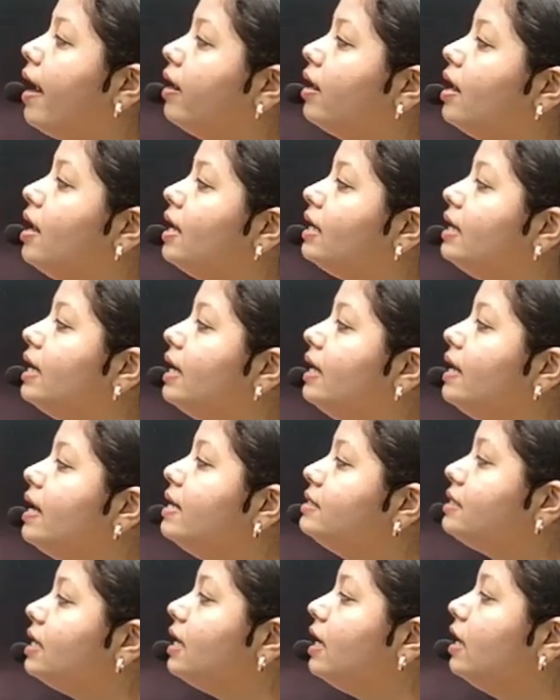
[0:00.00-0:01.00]
Didn't
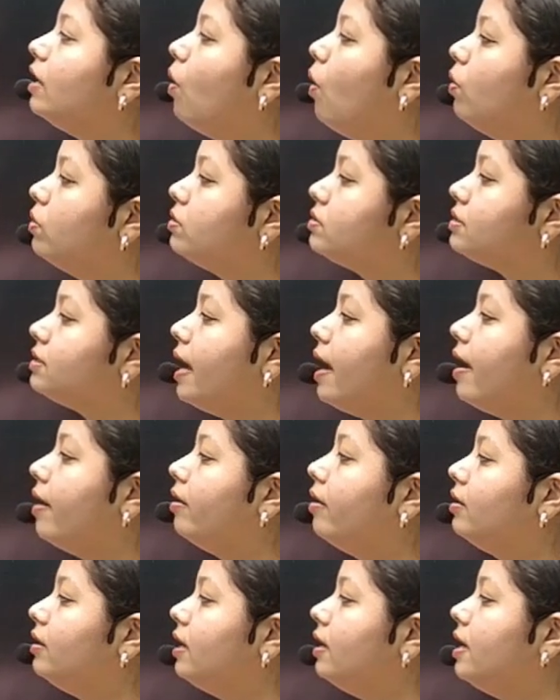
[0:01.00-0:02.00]
he goes there?
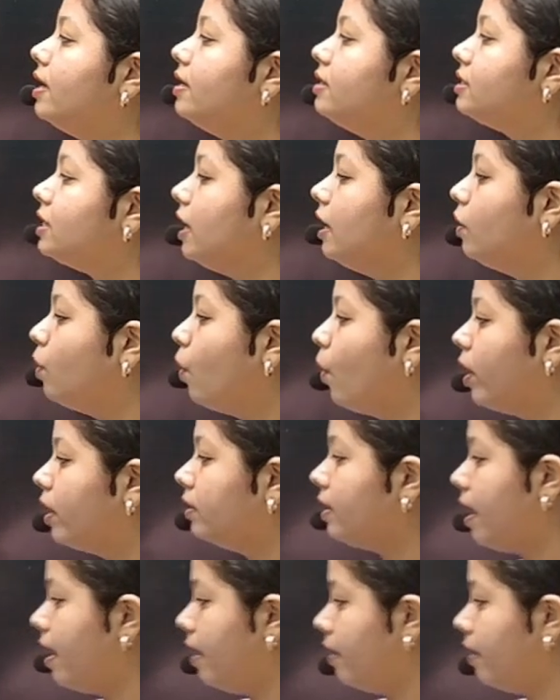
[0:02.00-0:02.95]
Didn't he going there?